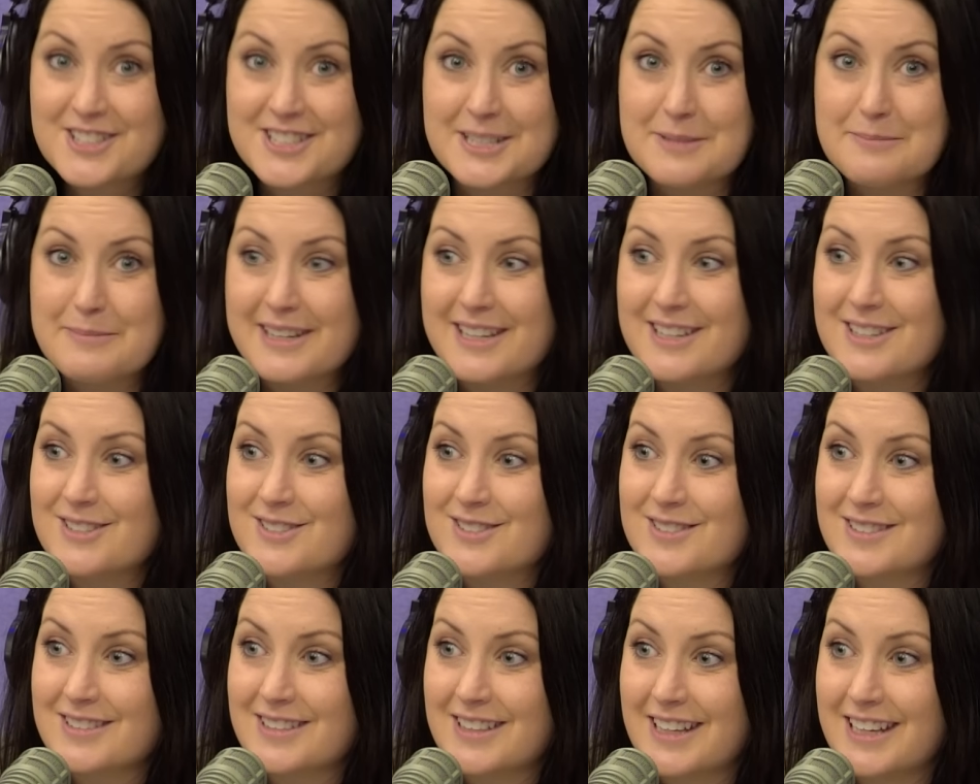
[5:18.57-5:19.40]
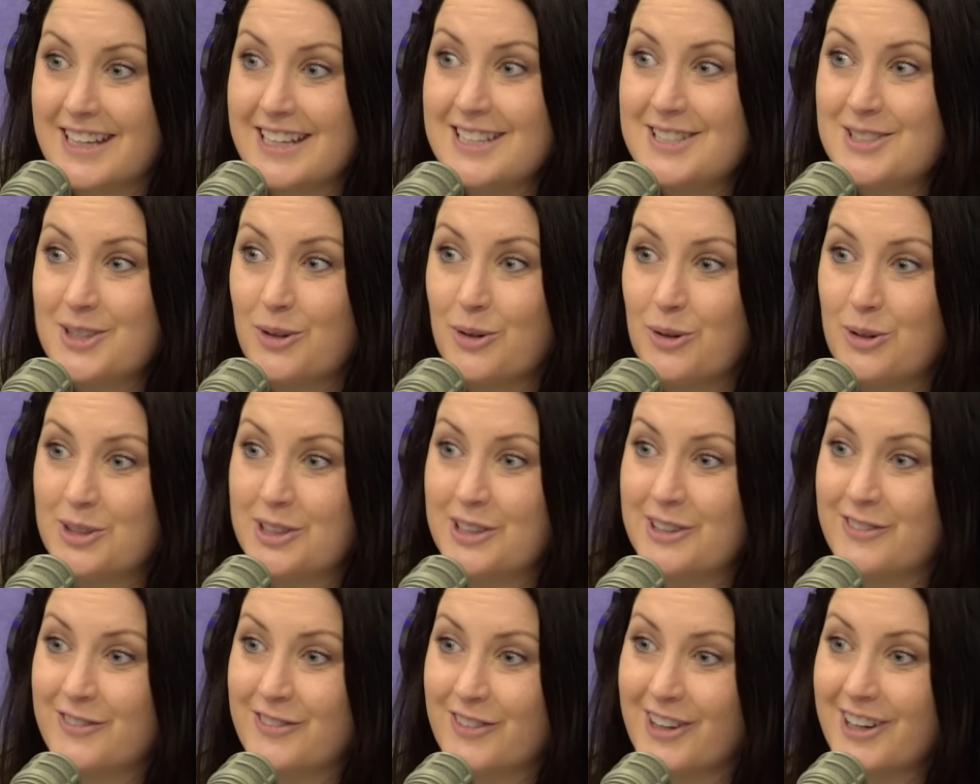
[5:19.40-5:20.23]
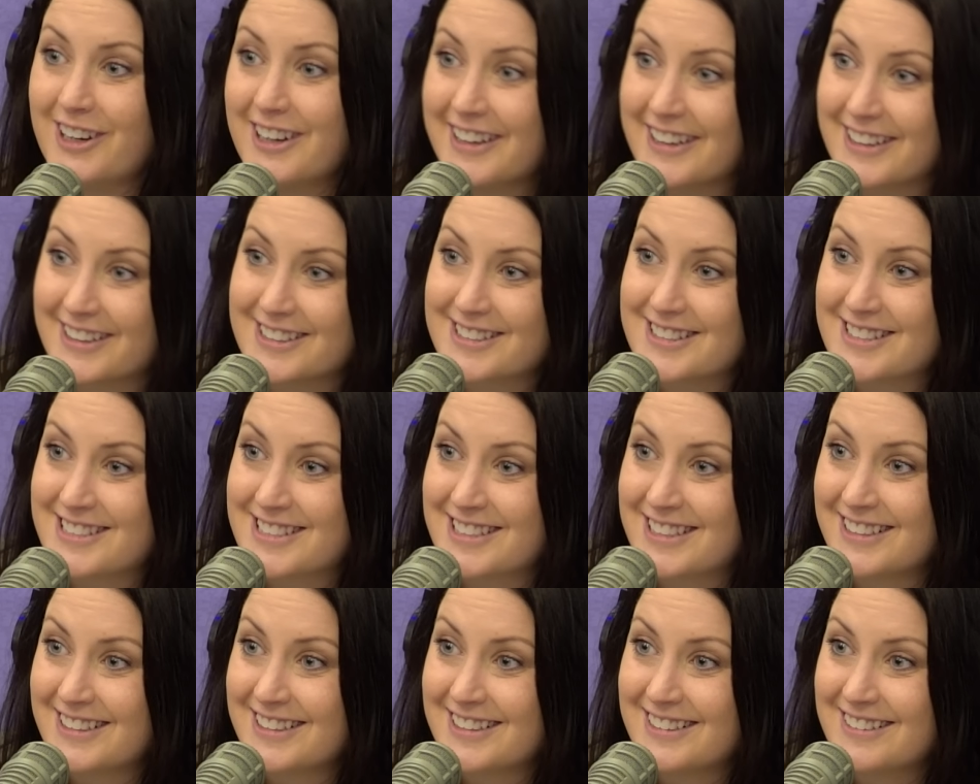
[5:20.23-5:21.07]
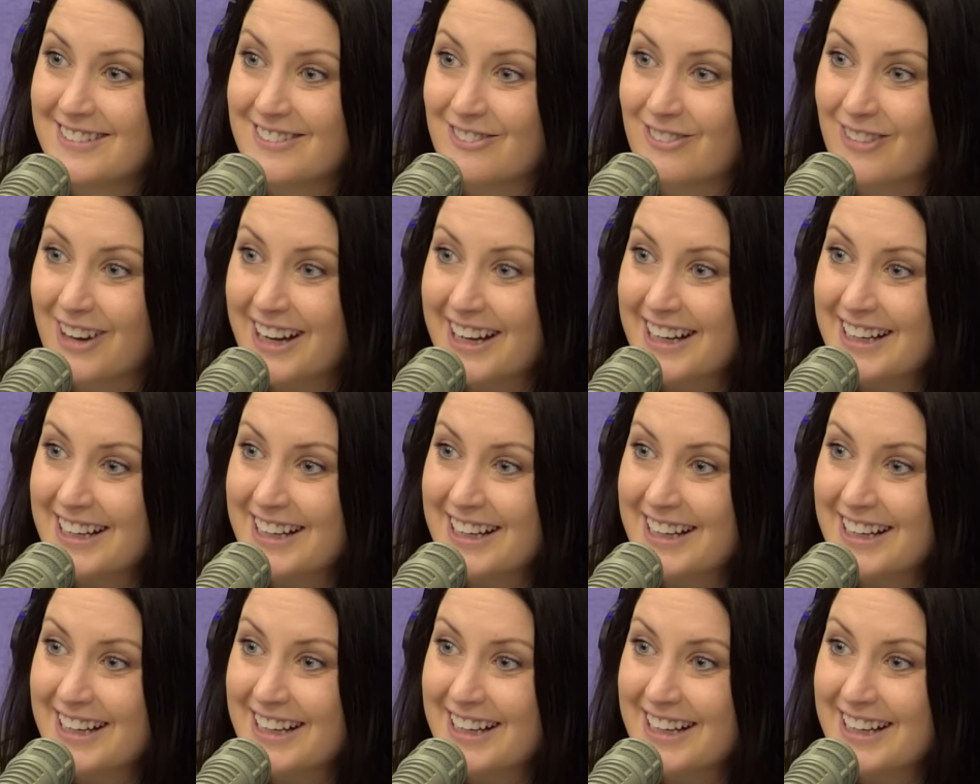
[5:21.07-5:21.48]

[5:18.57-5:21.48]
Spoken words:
it because he told her first, right?